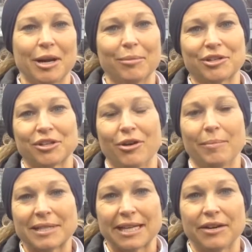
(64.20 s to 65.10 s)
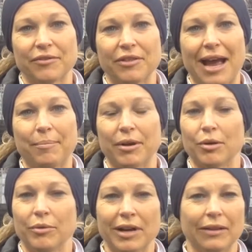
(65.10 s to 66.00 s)
numbers, so I'm excited for that. But
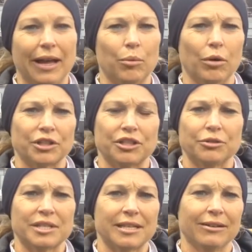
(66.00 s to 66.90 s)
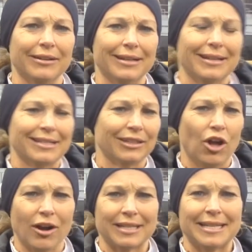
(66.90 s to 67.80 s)
we've got a lot of work to do still, and it's a
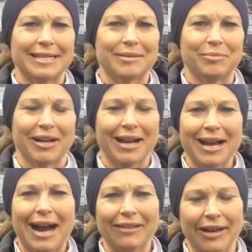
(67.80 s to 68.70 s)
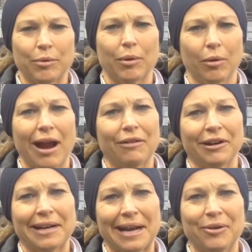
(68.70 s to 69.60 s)
long season. But I like where we're at
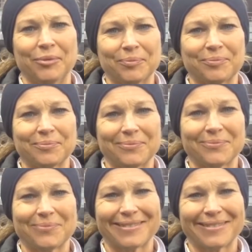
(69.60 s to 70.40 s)
right now. Thanks, coach.